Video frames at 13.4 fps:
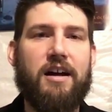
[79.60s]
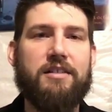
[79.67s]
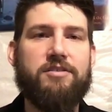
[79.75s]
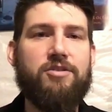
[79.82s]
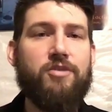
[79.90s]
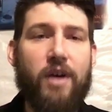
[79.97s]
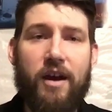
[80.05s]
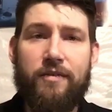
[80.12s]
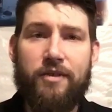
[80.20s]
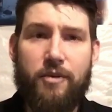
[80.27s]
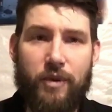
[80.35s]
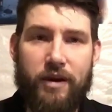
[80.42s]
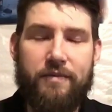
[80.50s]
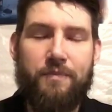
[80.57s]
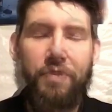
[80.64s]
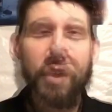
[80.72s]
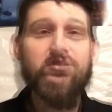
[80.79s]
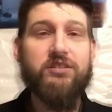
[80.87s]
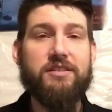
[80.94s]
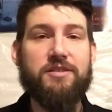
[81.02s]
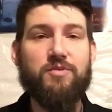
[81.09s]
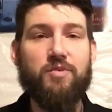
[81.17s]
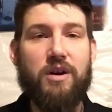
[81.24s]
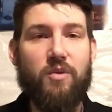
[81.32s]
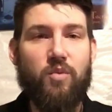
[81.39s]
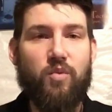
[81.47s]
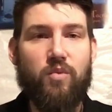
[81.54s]
to everyone. So this is
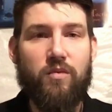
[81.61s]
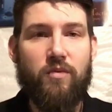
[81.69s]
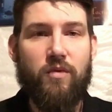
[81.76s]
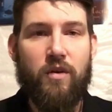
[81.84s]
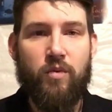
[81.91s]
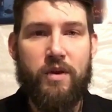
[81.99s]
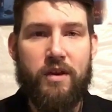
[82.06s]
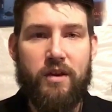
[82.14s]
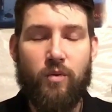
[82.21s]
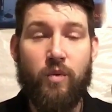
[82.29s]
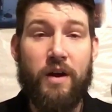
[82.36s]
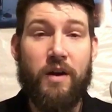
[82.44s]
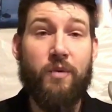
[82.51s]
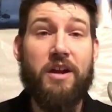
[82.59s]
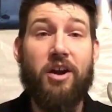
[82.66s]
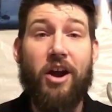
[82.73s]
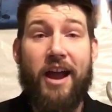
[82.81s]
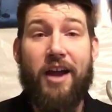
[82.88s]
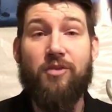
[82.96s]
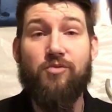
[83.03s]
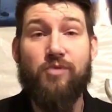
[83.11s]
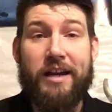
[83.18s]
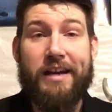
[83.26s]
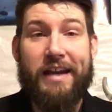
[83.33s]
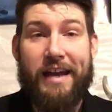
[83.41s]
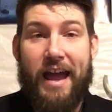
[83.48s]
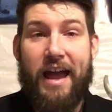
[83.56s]
where we are at
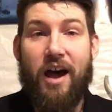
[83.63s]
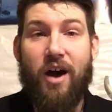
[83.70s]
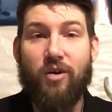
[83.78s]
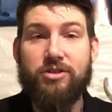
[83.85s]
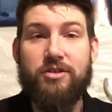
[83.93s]
right now.